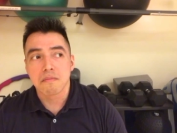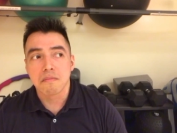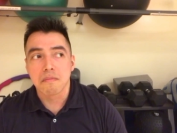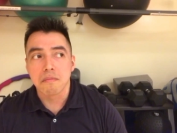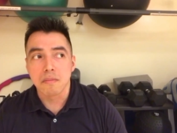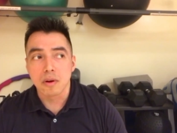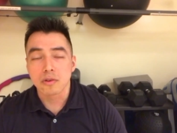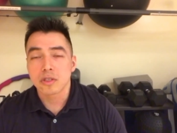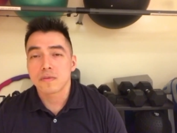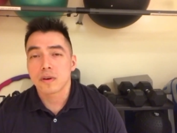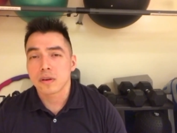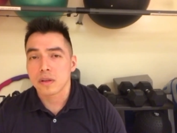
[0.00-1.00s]
most
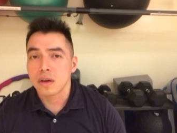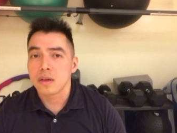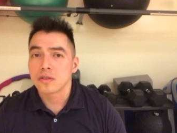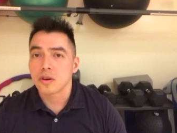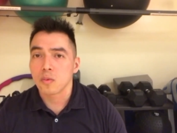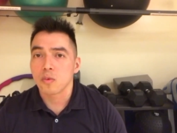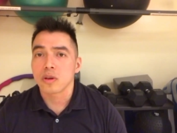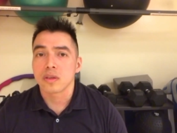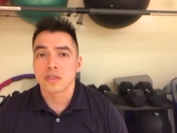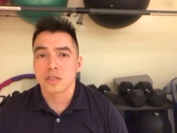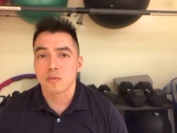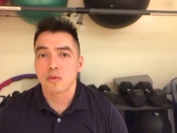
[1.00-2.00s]
of our clients are
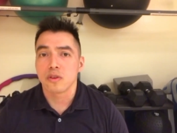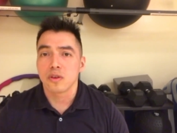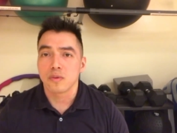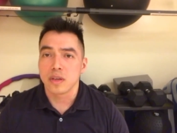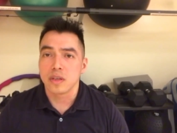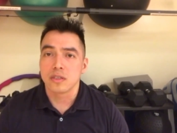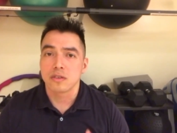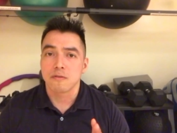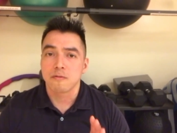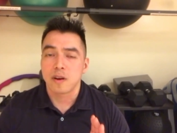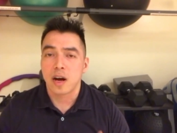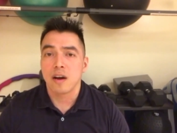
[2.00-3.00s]
working somewhere in the range of
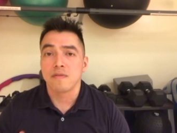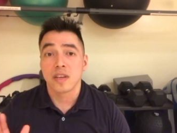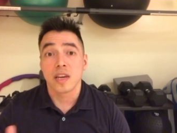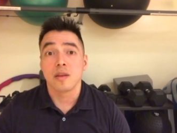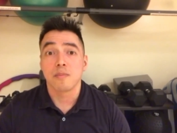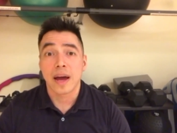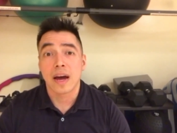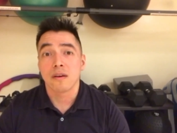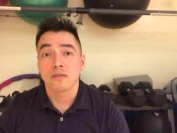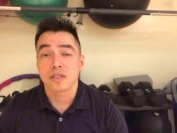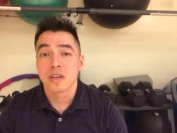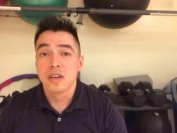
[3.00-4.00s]
5 to 8
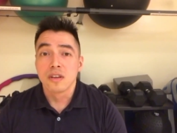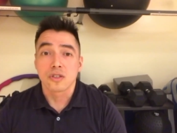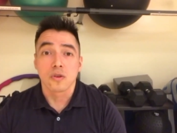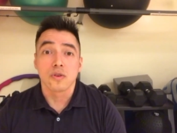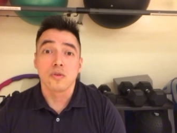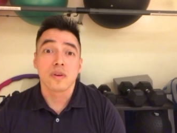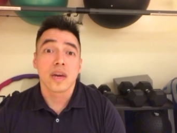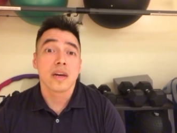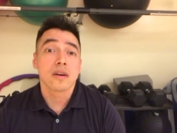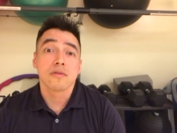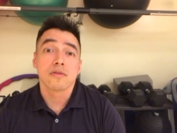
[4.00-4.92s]
pounds. So you can't go